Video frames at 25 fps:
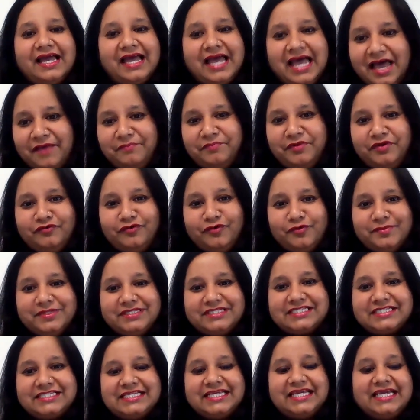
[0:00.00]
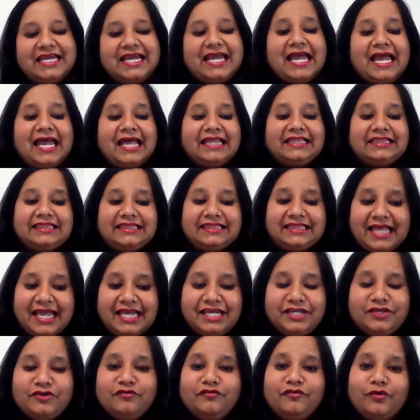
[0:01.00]
Happy Women's Day and
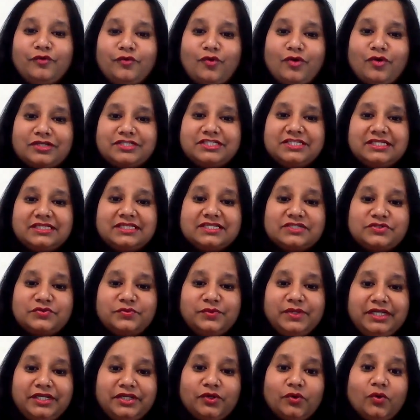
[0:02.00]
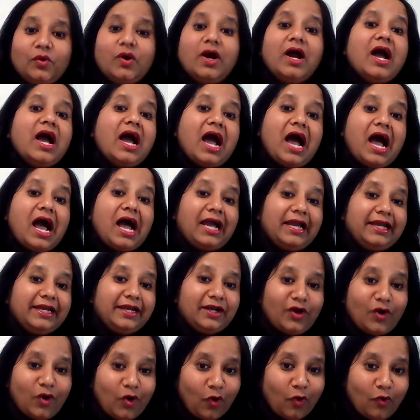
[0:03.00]
thank you for watching this video. I
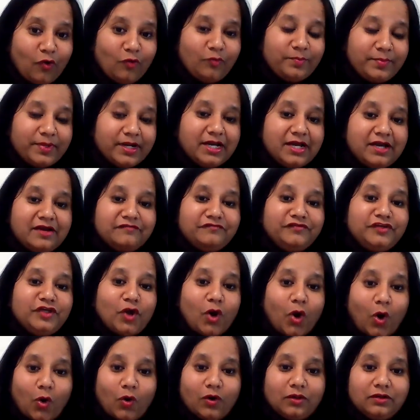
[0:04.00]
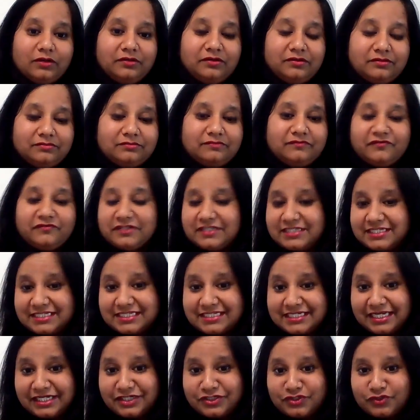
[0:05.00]
hope we all will
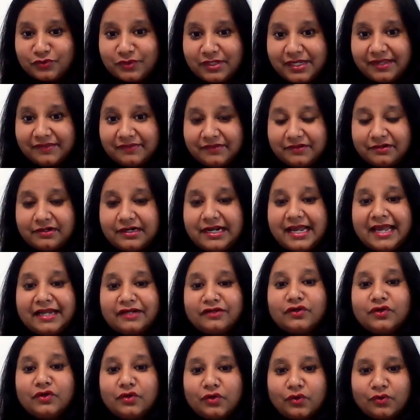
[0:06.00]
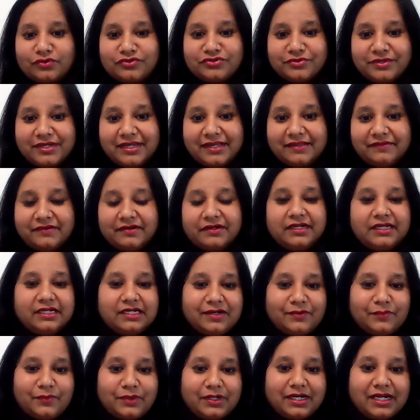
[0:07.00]
stay together and grow together in
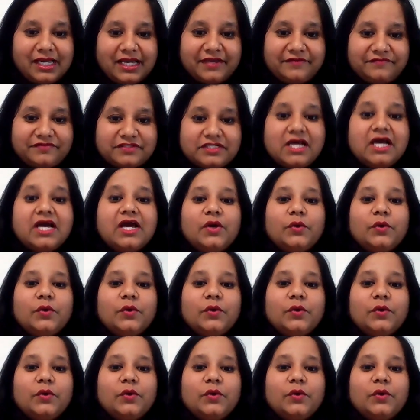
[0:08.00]
our lives.